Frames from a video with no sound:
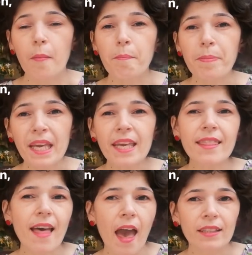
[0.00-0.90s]
be
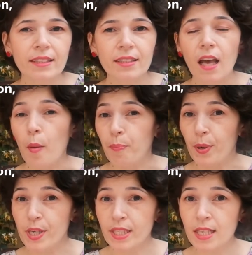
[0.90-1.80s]
that a
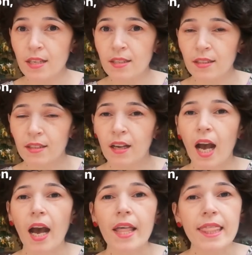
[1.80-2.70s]
person,
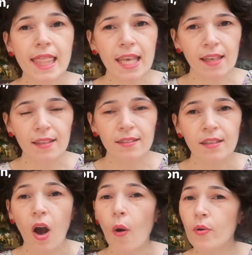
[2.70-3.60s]
a thing,
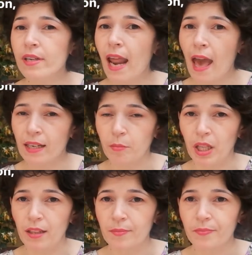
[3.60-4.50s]
or an
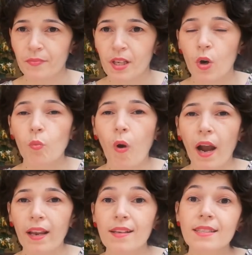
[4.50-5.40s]
animal,
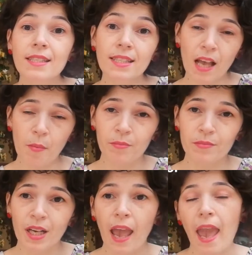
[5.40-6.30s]
while
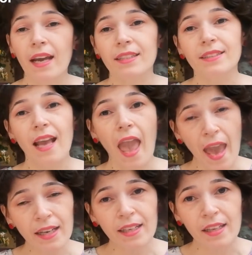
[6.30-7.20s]
some and
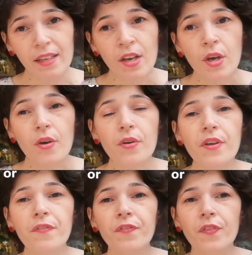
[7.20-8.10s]
any
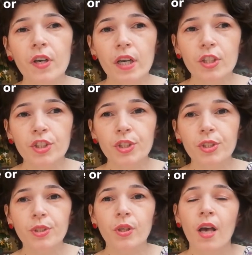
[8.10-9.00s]
refer
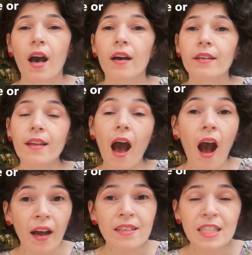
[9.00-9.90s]
to an
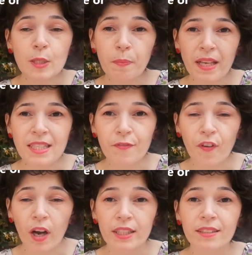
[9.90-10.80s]

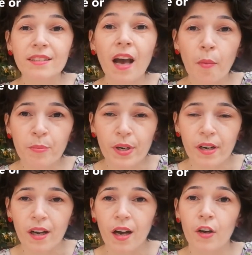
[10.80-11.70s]
unspecified
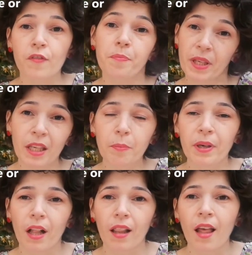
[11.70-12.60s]
number of
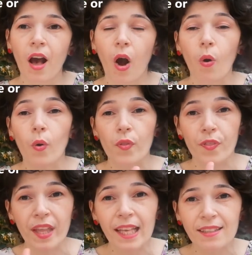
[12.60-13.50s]
people or
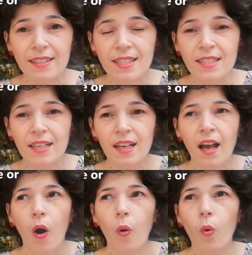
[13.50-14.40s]
things,
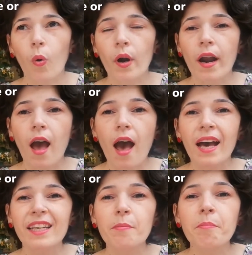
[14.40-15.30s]
or
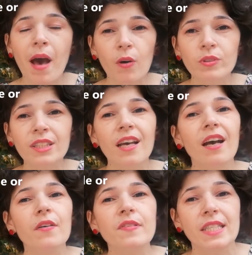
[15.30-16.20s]
an amount
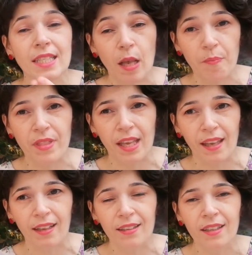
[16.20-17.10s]
of
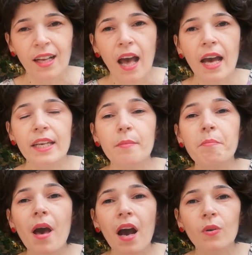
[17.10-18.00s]
something. An
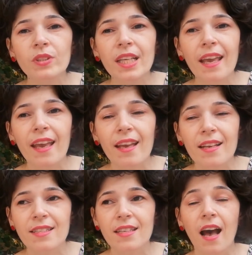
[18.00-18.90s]
amount
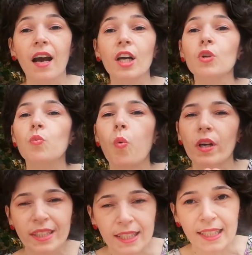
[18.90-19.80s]
is a
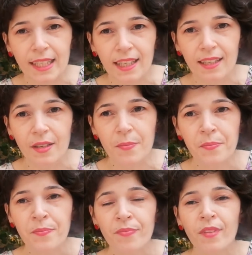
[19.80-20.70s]
quantity
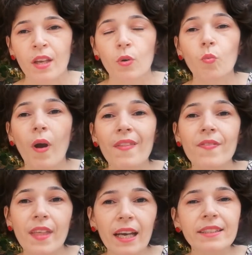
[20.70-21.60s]

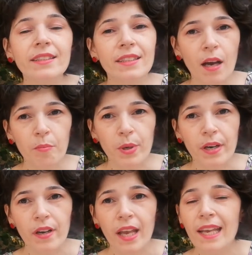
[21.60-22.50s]
when that
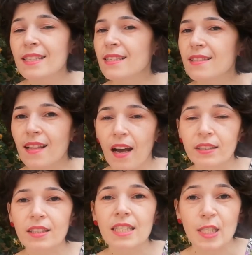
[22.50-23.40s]
number is
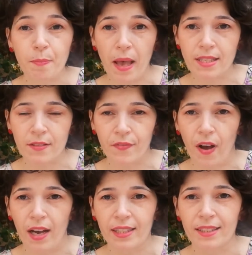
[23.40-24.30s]
not
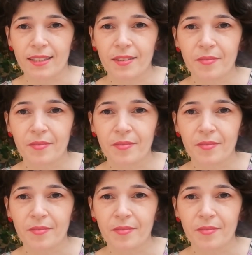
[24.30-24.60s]
specified.